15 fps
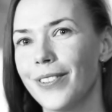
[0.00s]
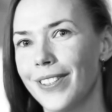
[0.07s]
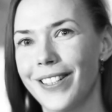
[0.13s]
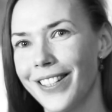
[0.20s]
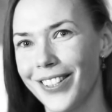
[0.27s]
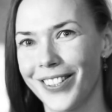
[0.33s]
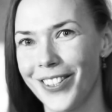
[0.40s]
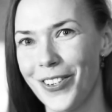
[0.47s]

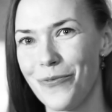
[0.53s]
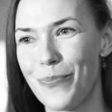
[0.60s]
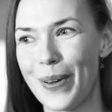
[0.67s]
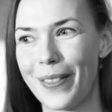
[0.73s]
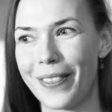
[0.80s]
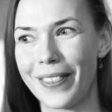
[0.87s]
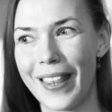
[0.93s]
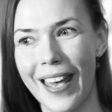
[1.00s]
you know,
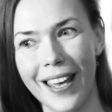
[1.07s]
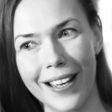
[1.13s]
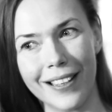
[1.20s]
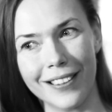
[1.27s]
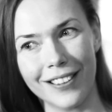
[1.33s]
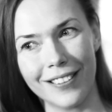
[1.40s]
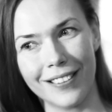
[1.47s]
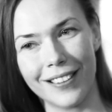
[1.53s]
but
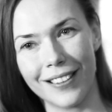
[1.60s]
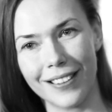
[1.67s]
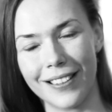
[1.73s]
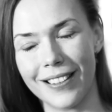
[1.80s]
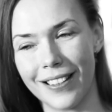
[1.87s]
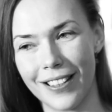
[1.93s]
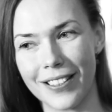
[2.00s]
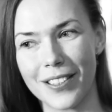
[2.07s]
then
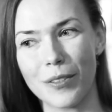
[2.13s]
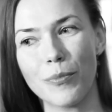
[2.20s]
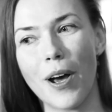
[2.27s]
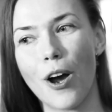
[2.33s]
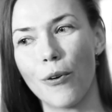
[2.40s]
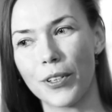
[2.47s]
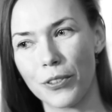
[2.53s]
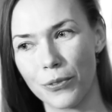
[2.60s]

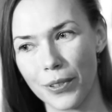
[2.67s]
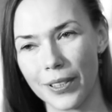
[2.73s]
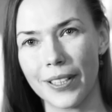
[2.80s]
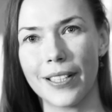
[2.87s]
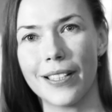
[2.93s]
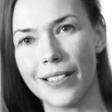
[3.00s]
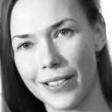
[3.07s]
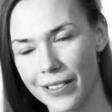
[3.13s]
somehow it
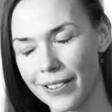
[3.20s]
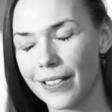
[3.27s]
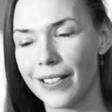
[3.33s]
really